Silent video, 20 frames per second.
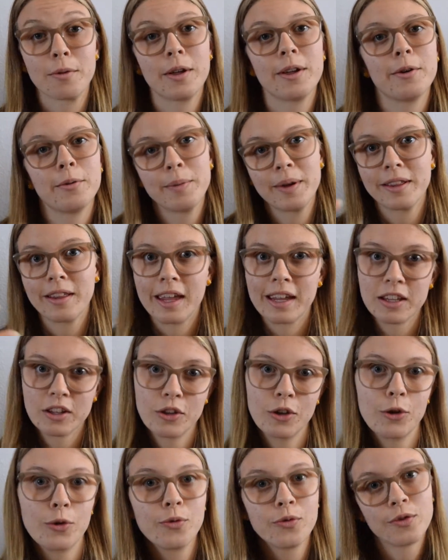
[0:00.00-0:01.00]
It'll be like
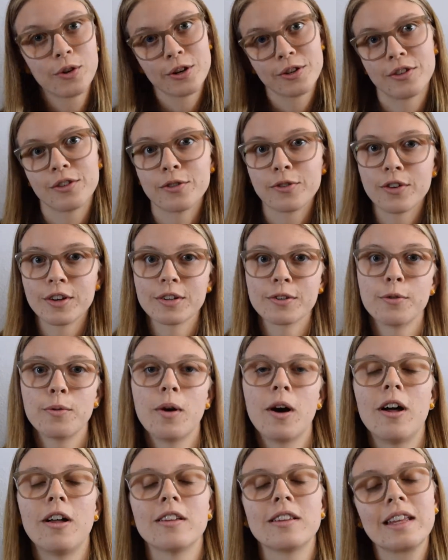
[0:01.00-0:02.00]
Newt versus
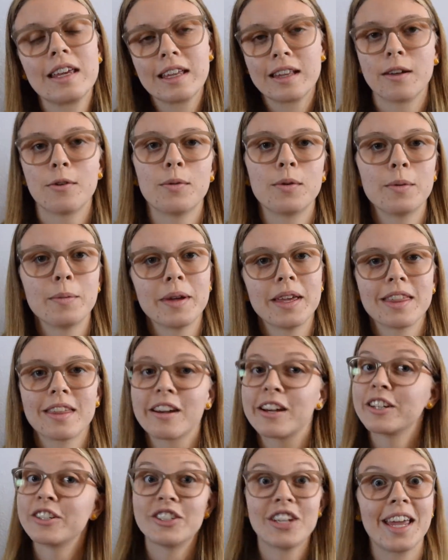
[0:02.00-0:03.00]
Grindelwald. Teton will be
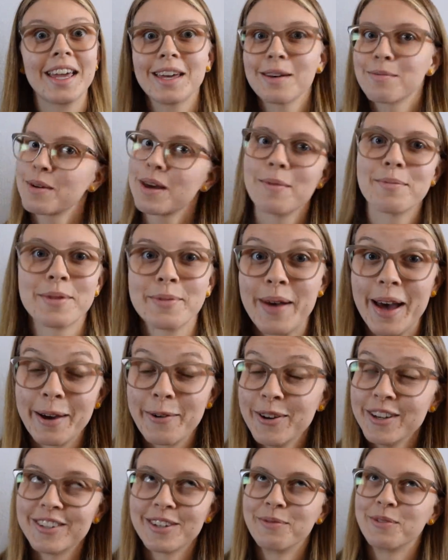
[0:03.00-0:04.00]
there. Jacob comes back,
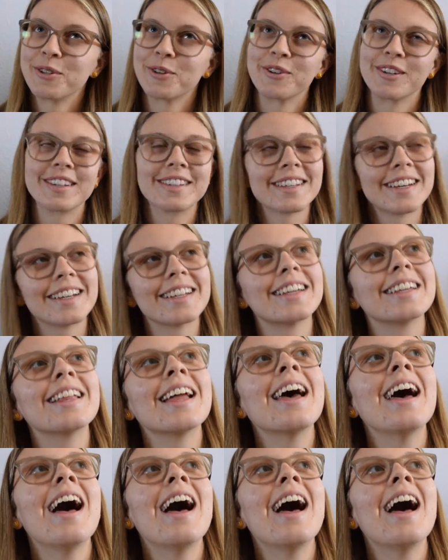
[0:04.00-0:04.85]
which I'm so excited.